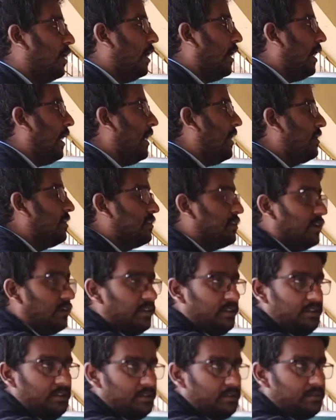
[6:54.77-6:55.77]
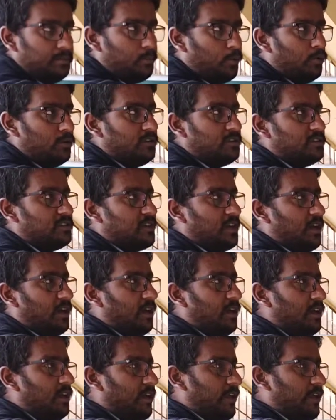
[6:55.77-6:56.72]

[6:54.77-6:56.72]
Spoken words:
and the pole star.